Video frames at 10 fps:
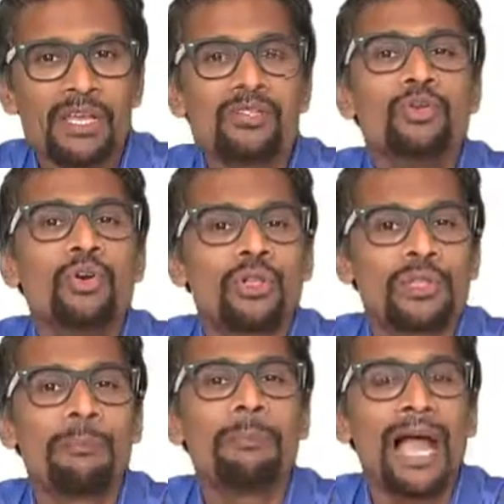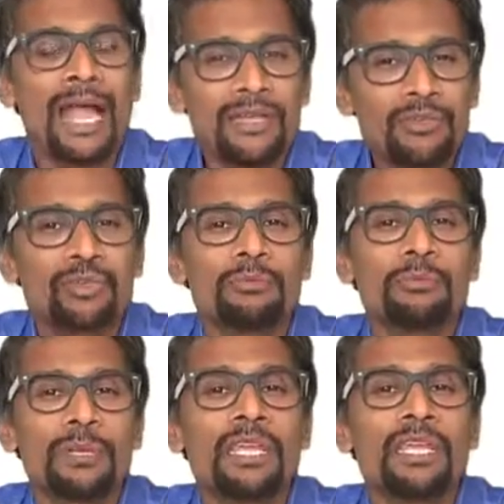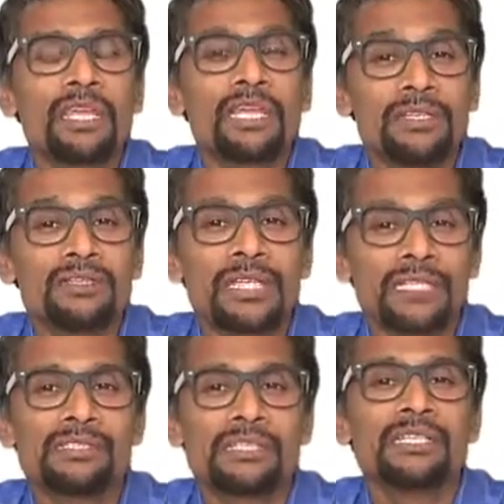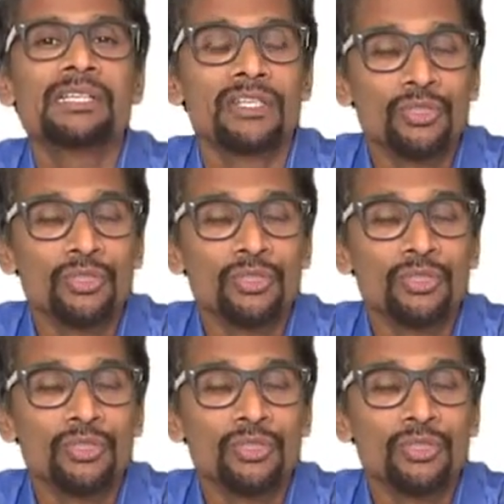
So the bank should be interested,